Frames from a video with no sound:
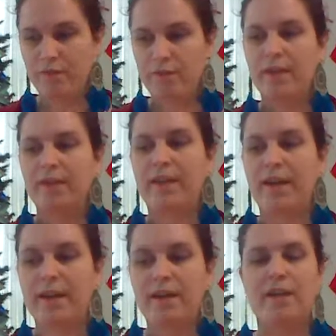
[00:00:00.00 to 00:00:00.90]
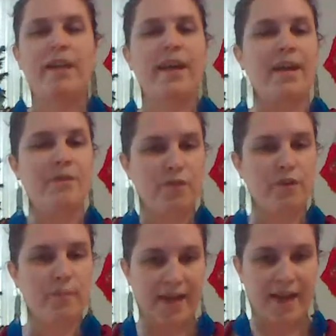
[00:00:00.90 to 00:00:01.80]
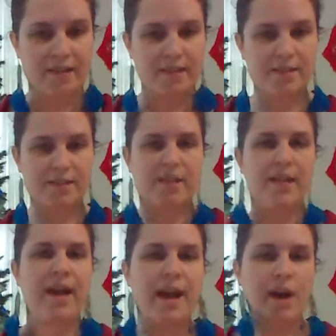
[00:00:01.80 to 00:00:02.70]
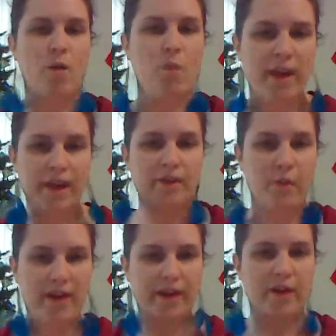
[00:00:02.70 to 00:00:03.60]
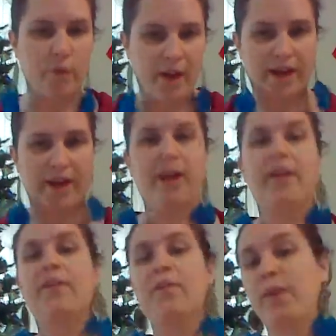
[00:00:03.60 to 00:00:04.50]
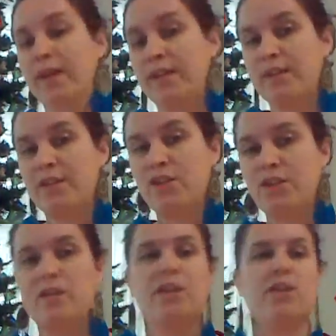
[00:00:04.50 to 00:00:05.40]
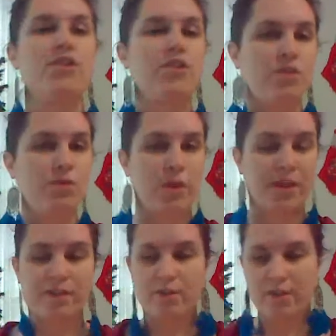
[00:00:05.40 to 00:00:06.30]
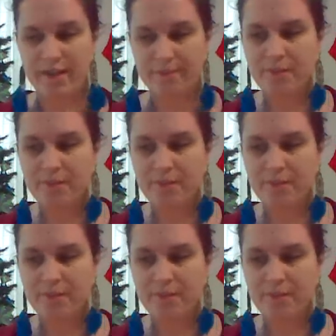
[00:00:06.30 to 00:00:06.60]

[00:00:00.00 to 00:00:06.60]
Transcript: Again, an adverb asks how, when, where, why, under what condition, and to what degree.